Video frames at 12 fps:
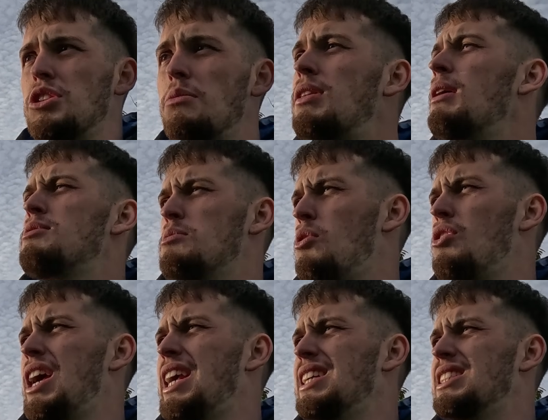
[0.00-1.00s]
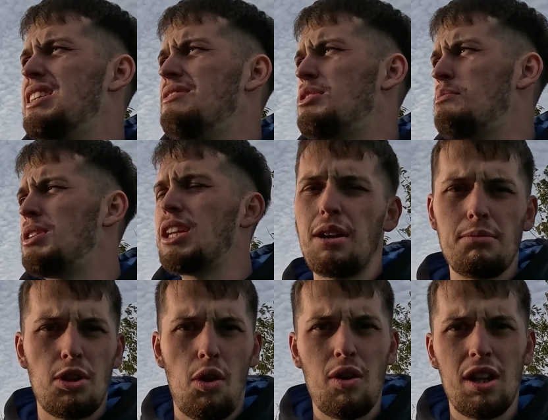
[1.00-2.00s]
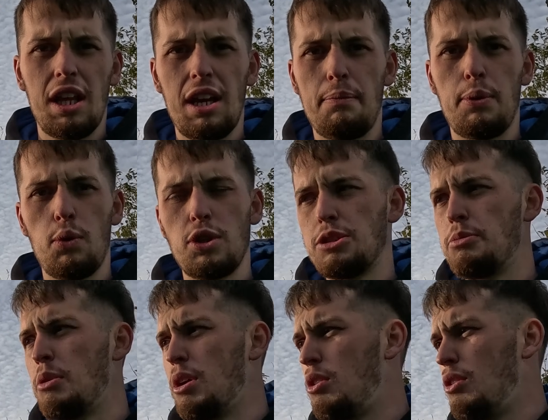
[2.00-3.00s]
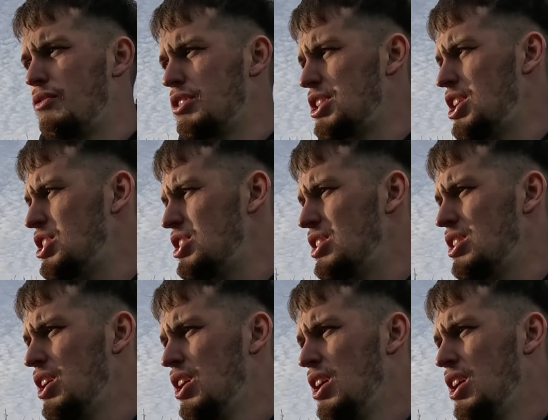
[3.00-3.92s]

Sometimes I'm alright, see if somebody comes along and like approaches me with a conversation, I'm